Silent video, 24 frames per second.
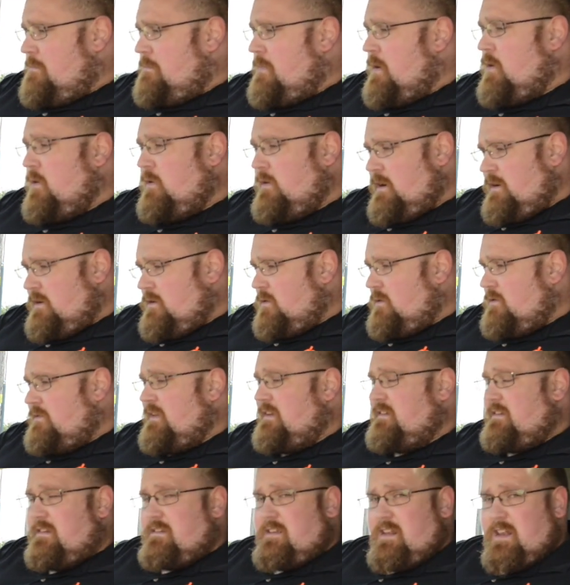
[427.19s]
But all in all,
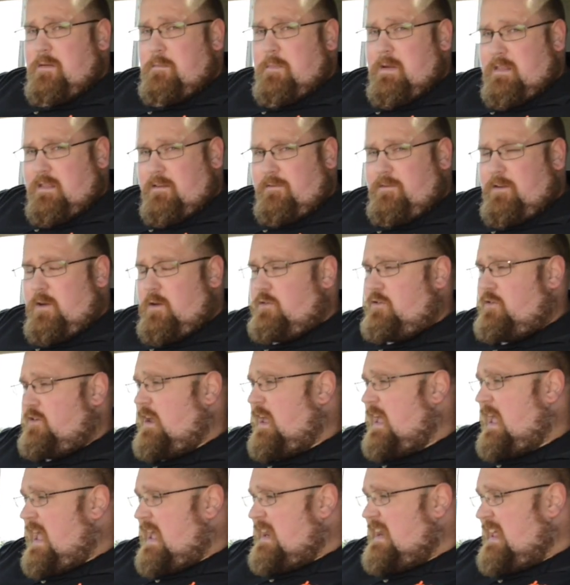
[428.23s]
this is going to be the
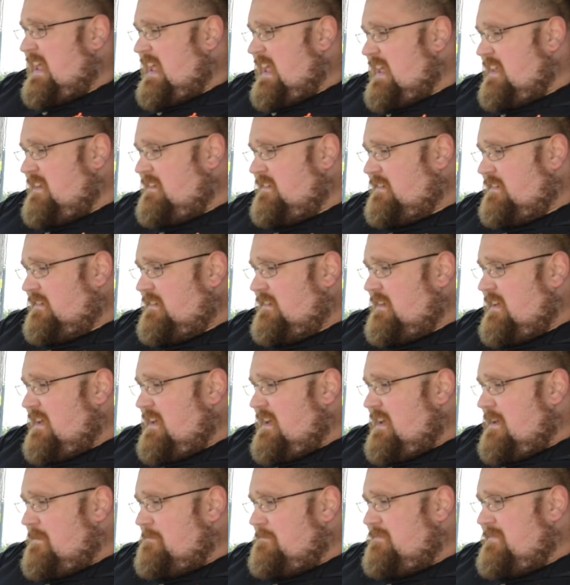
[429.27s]
future, and it is
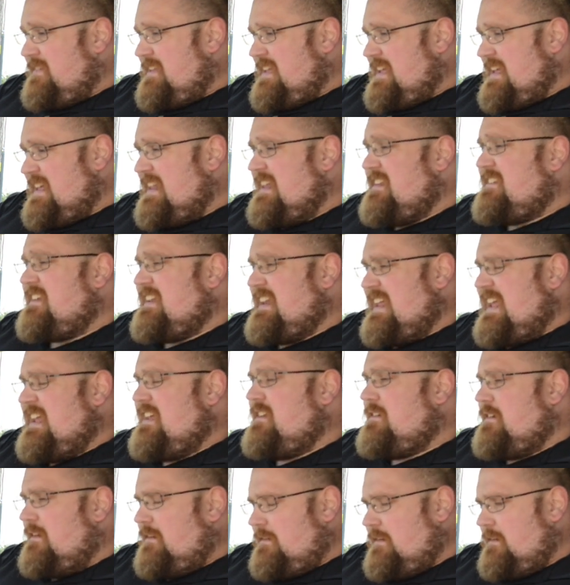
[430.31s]
an
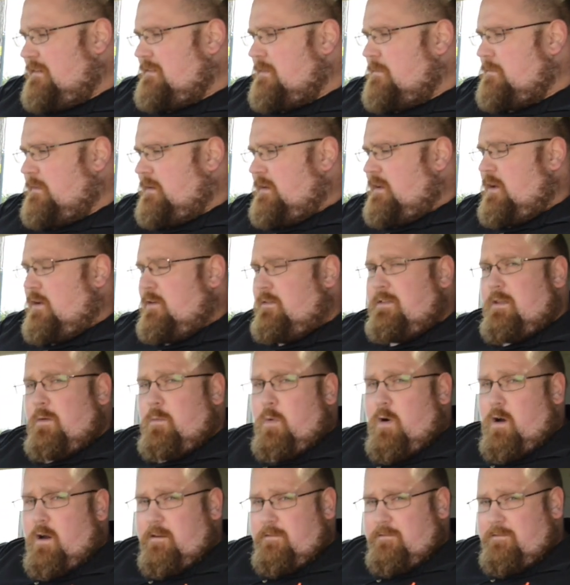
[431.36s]
easier system to use
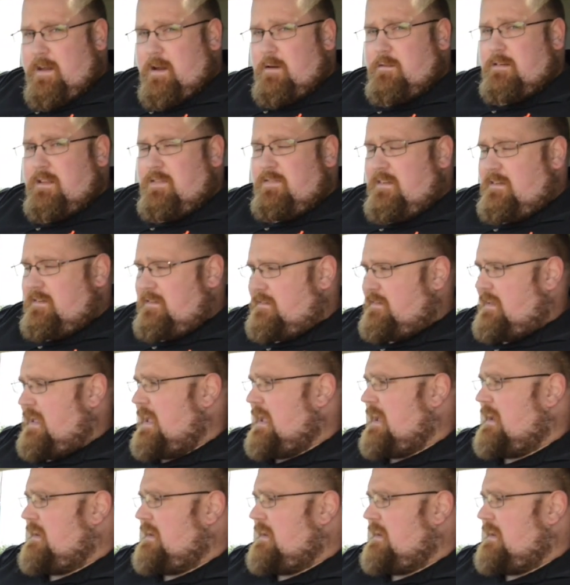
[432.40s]
than what I found in the Seat